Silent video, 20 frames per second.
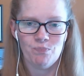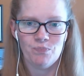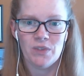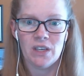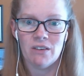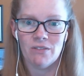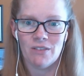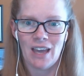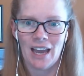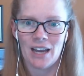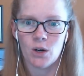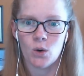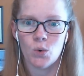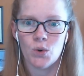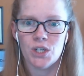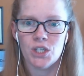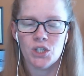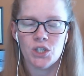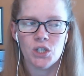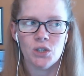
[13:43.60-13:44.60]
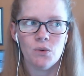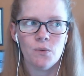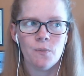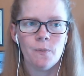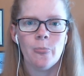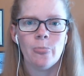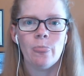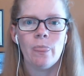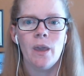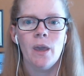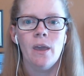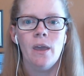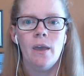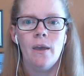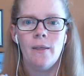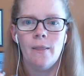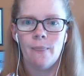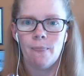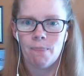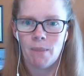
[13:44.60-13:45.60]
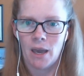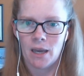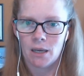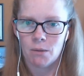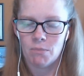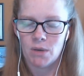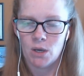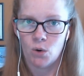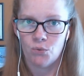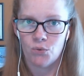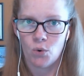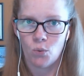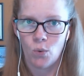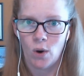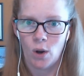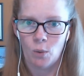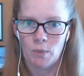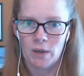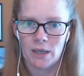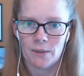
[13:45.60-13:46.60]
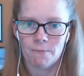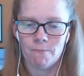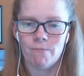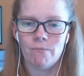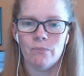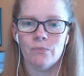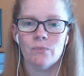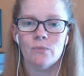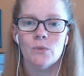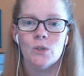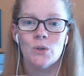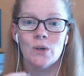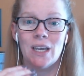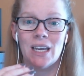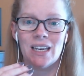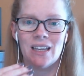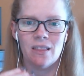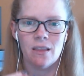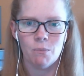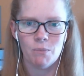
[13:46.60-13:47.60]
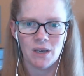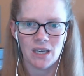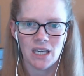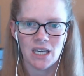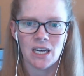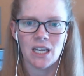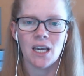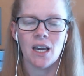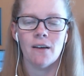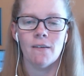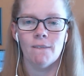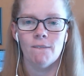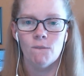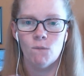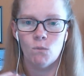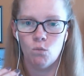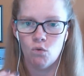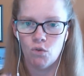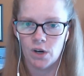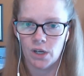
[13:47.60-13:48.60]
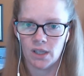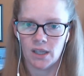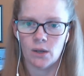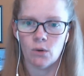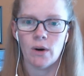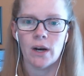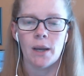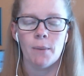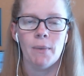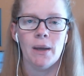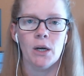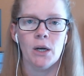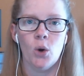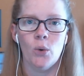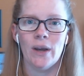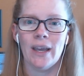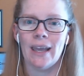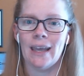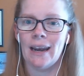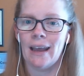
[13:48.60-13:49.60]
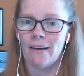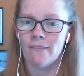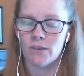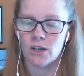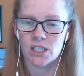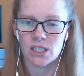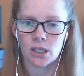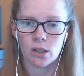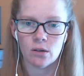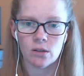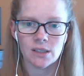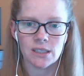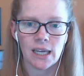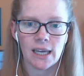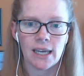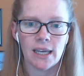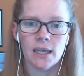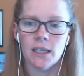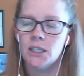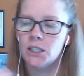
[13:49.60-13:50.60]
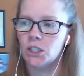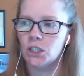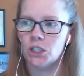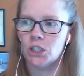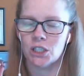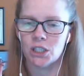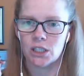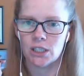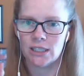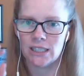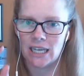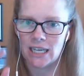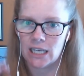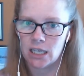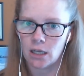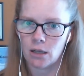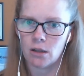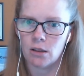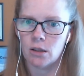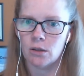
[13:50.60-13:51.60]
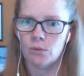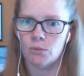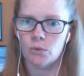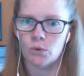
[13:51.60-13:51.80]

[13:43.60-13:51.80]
give categories to, that can be overwhelming. So again, in the beginning, I really recommend going in every single day, just taking